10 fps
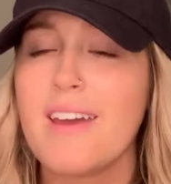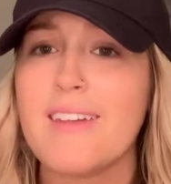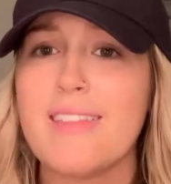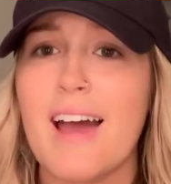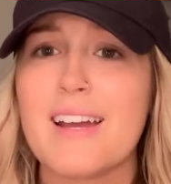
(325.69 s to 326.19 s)

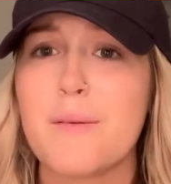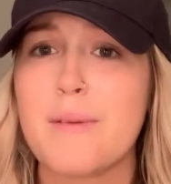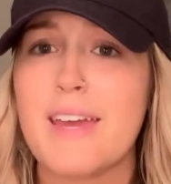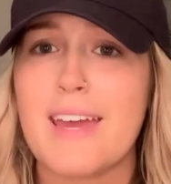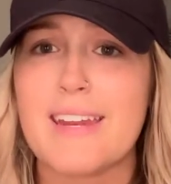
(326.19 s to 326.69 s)
and that can
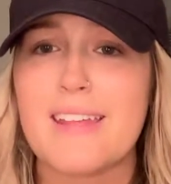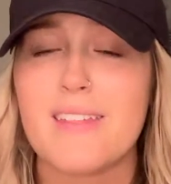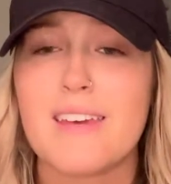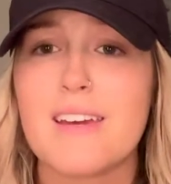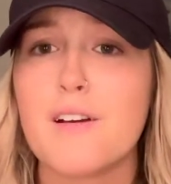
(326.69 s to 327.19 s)
be
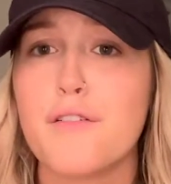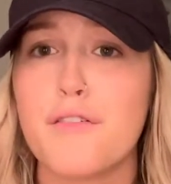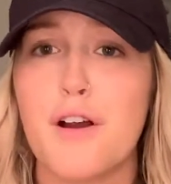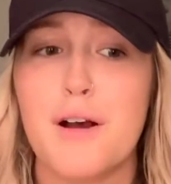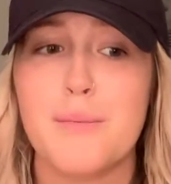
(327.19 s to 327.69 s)
anything
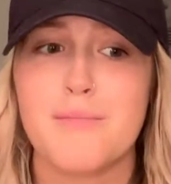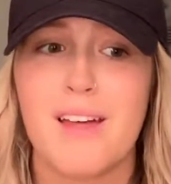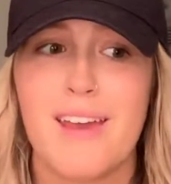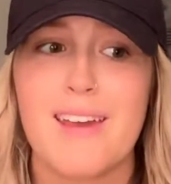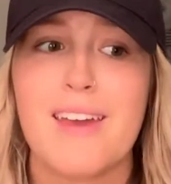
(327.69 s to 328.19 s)
from
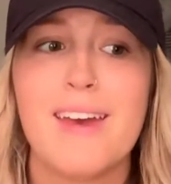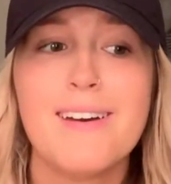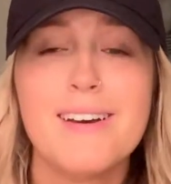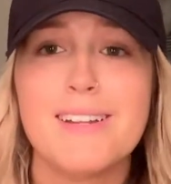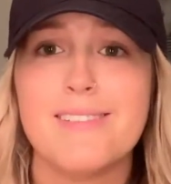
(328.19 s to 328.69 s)
like
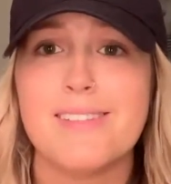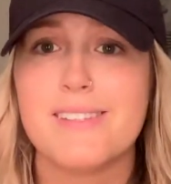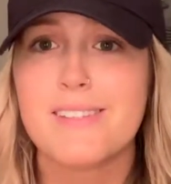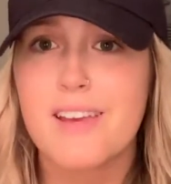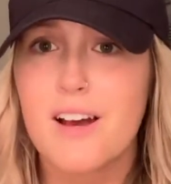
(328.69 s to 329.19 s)

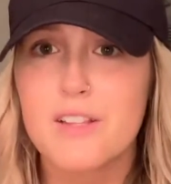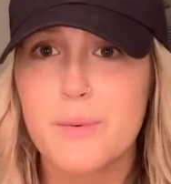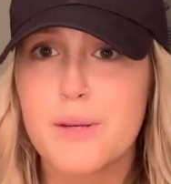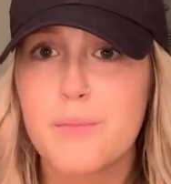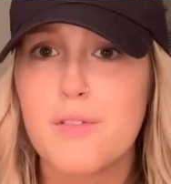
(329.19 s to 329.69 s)
Disney
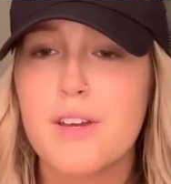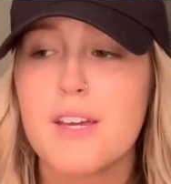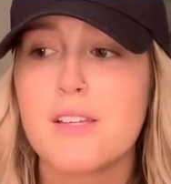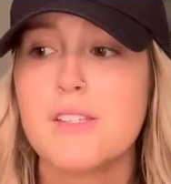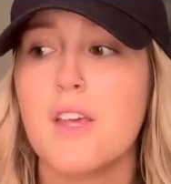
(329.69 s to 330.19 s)
Halloween
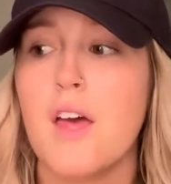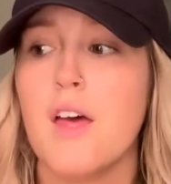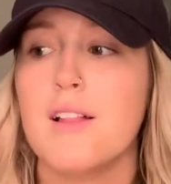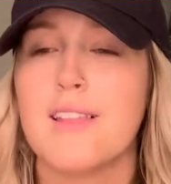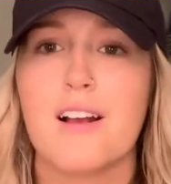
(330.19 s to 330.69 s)
movies
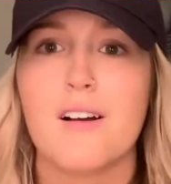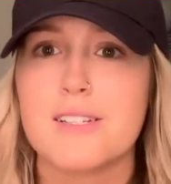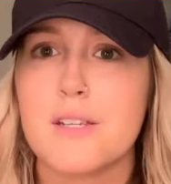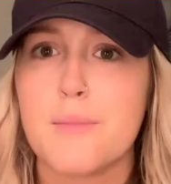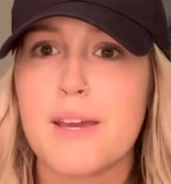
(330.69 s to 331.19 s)
like
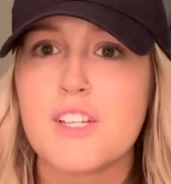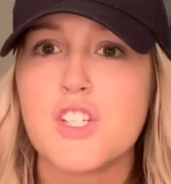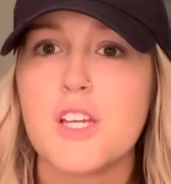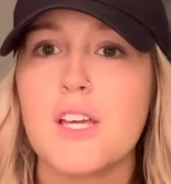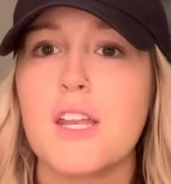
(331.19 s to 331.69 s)
Haunted
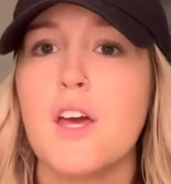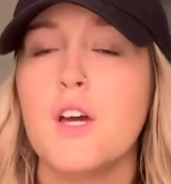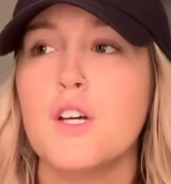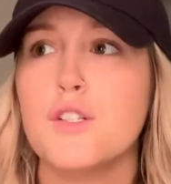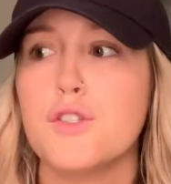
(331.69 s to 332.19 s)
Mansion
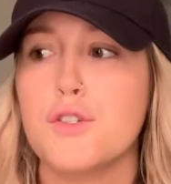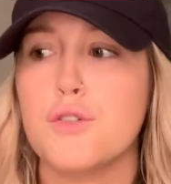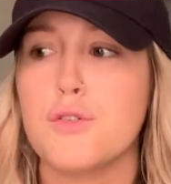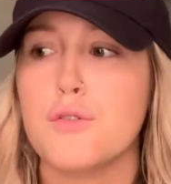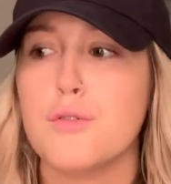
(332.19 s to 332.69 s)

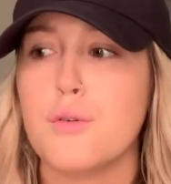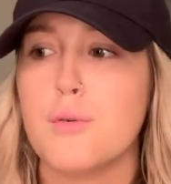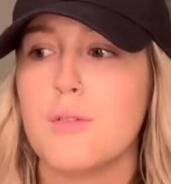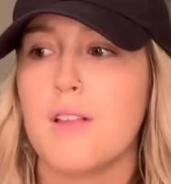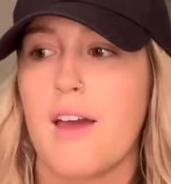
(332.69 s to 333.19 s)
to
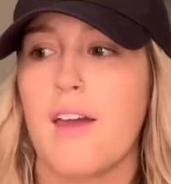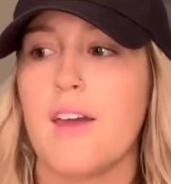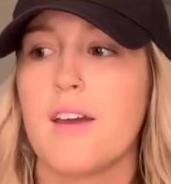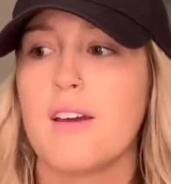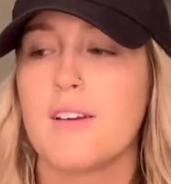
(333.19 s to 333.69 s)

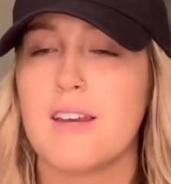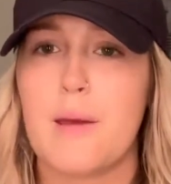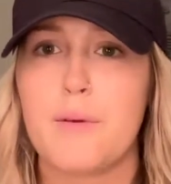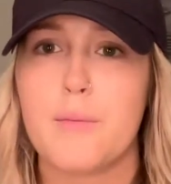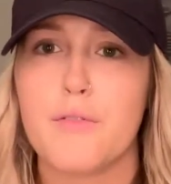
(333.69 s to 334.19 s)
like
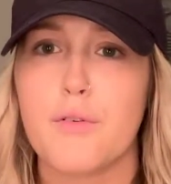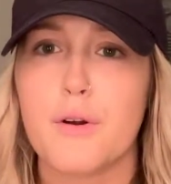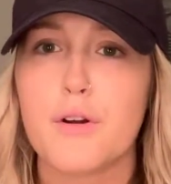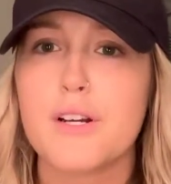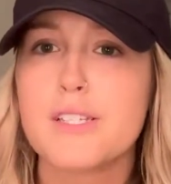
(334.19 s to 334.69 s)
Nightmare Before
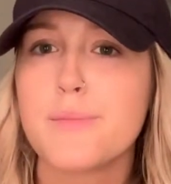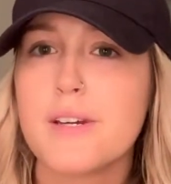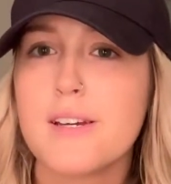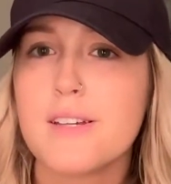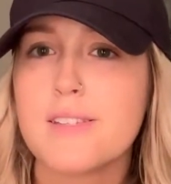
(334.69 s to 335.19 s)

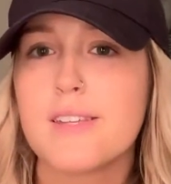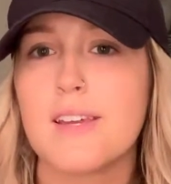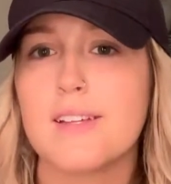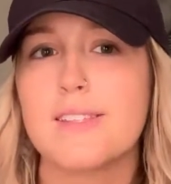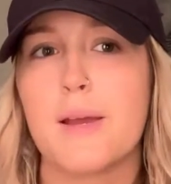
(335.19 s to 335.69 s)
Christmas, and
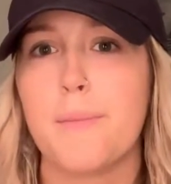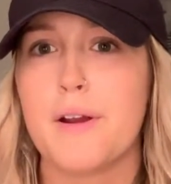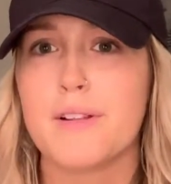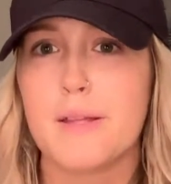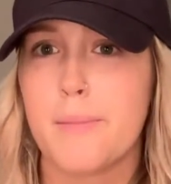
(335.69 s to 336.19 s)
it's like
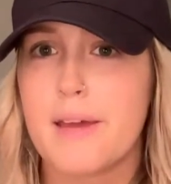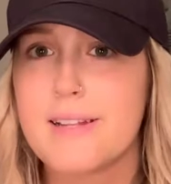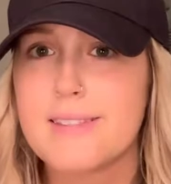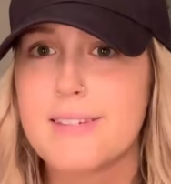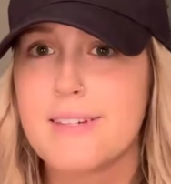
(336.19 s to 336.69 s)
Marilyn
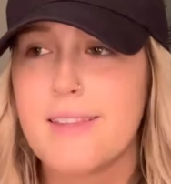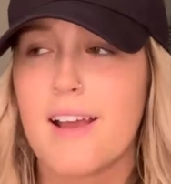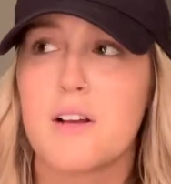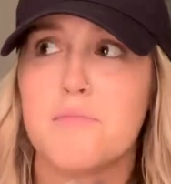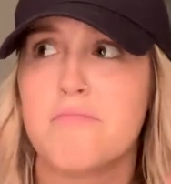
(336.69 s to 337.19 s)
Manson.
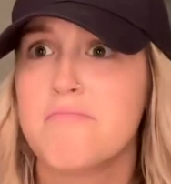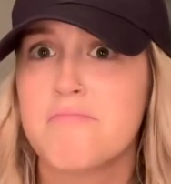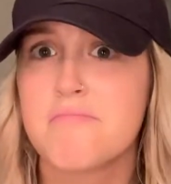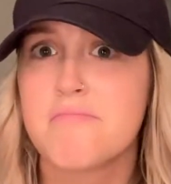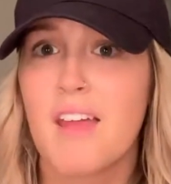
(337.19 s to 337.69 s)
Like,
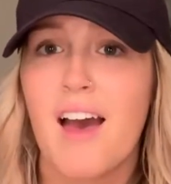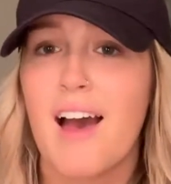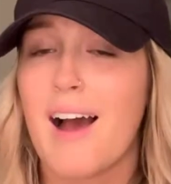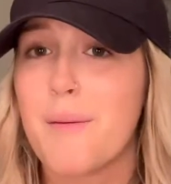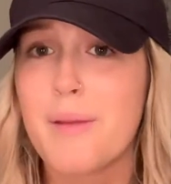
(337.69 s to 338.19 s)

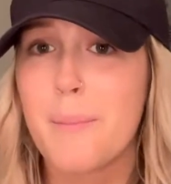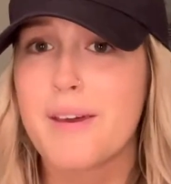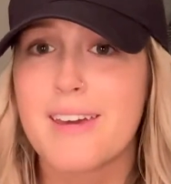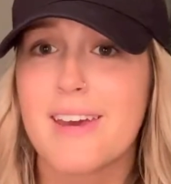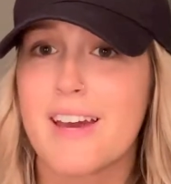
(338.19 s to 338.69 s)
I'm not
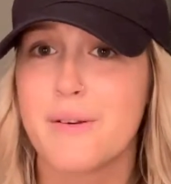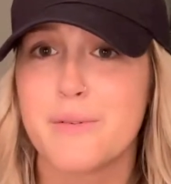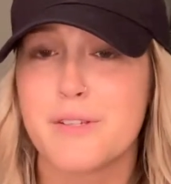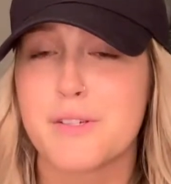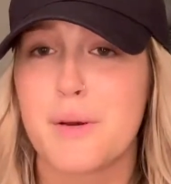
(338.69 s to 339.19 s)
picky, I don't
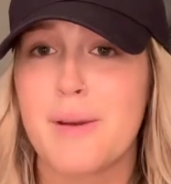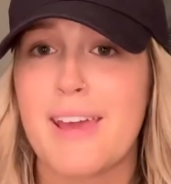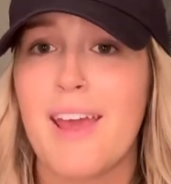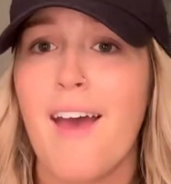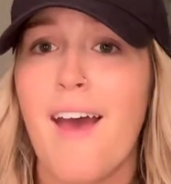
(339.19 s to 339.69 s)

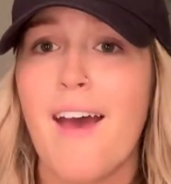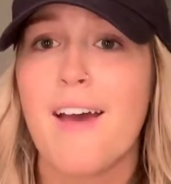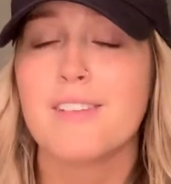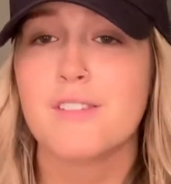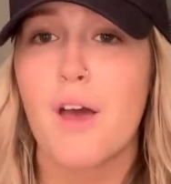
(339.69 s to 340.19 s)
discriminate.
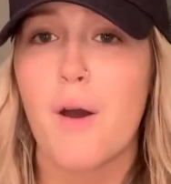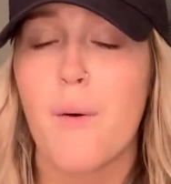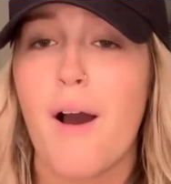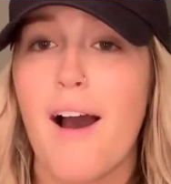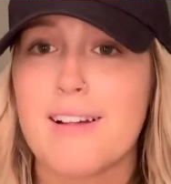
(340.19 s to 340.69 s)

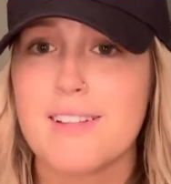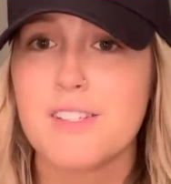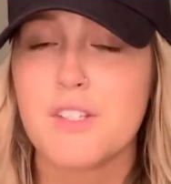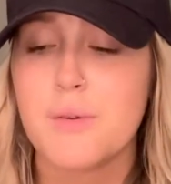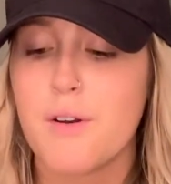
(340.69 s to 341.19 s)
So I
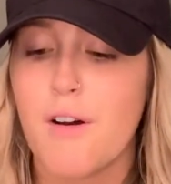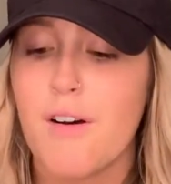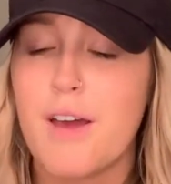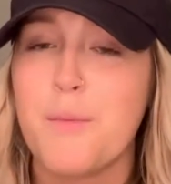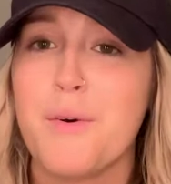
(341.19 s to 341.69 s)
listen to it all,
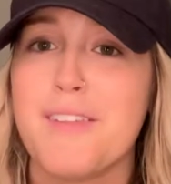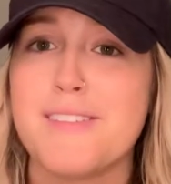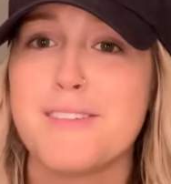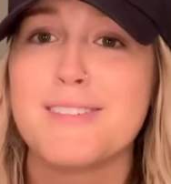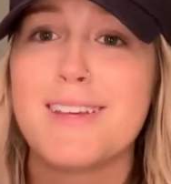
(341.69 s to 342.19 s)
and one of the
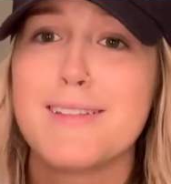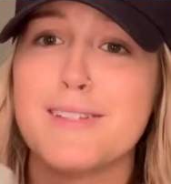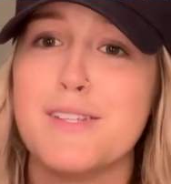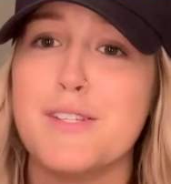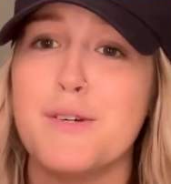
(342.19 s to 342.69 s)
songs I
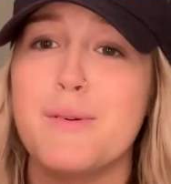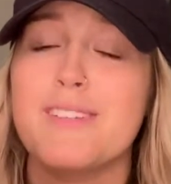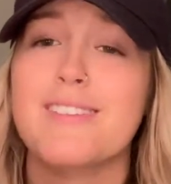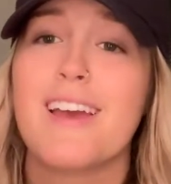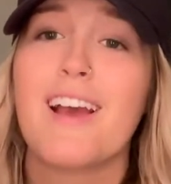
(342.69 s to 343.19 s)
listen to
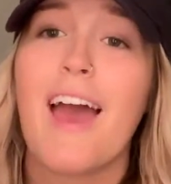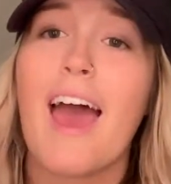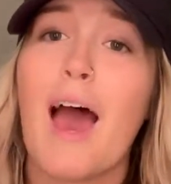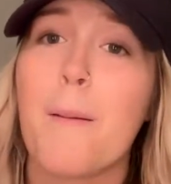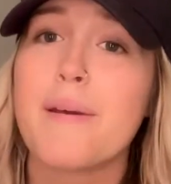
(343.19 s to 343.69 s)
is like
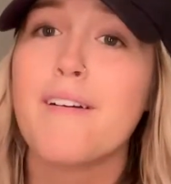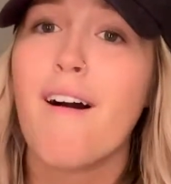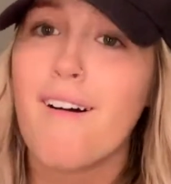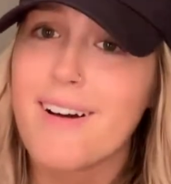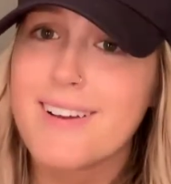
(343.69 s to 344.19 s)
Happy
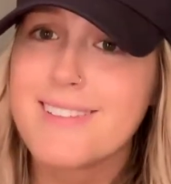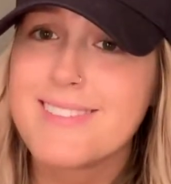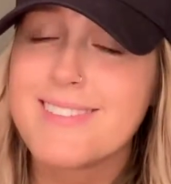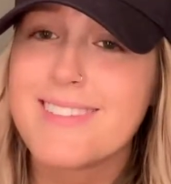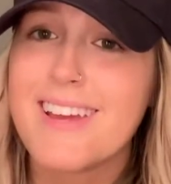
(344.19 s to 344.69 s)

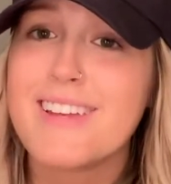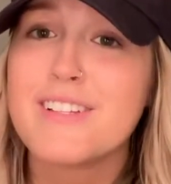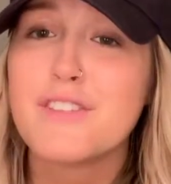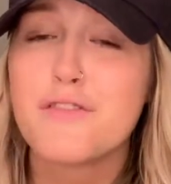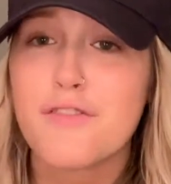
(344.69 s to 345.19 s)
Haunts, and
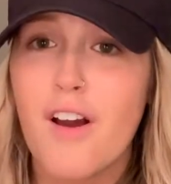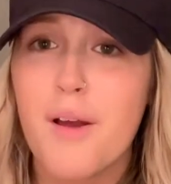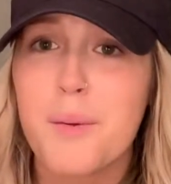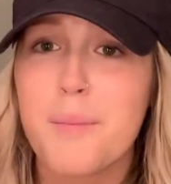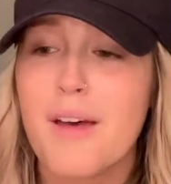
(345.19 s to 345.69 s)
it's
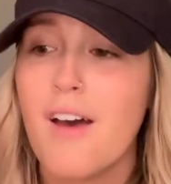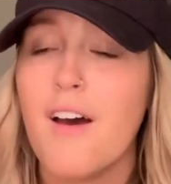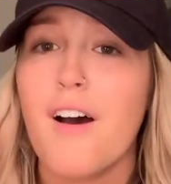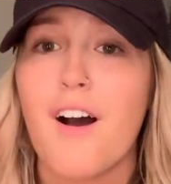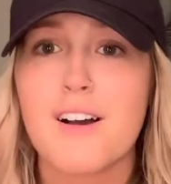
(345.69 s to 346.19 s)
from
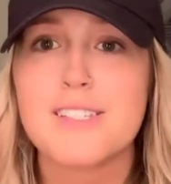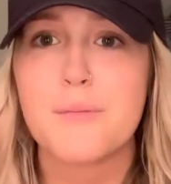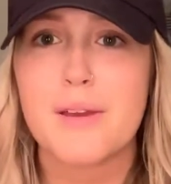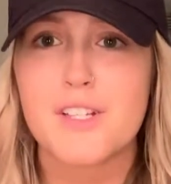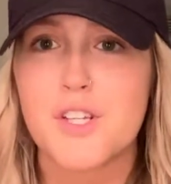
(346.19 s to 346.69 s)
Haunted
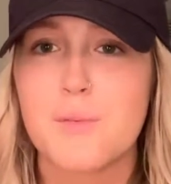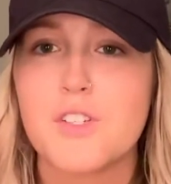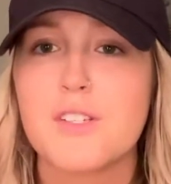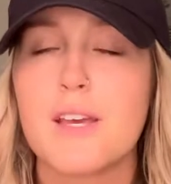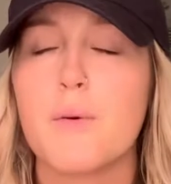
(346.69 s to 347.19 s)
Mansion, which
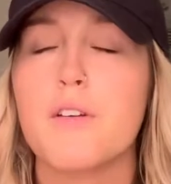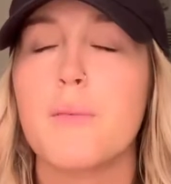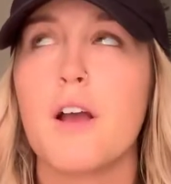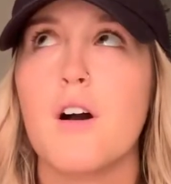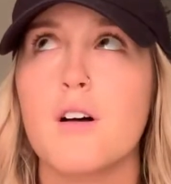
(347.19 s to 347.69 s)
is like one of
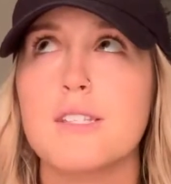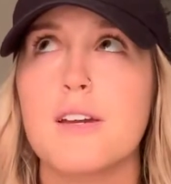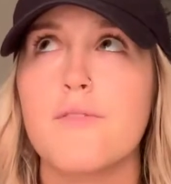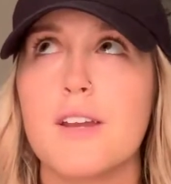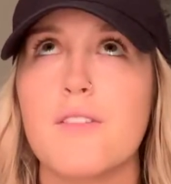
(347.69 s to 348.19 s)
my
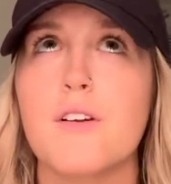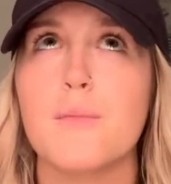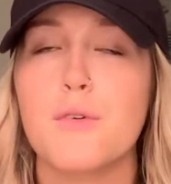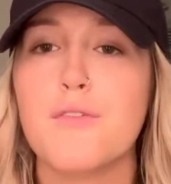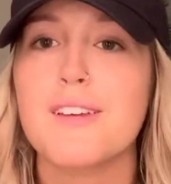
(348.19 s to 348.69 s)
all-time favorite
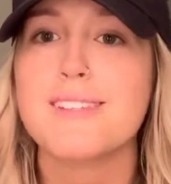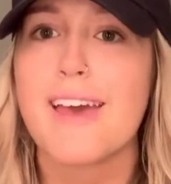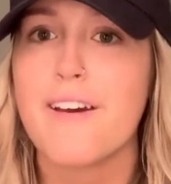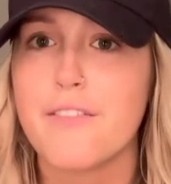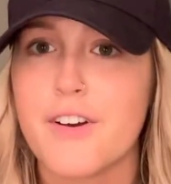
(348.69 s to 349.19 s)
movies
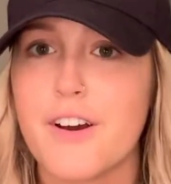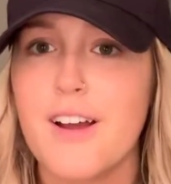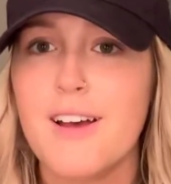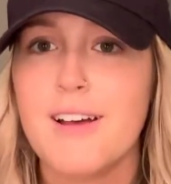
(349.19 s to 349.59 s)
ever.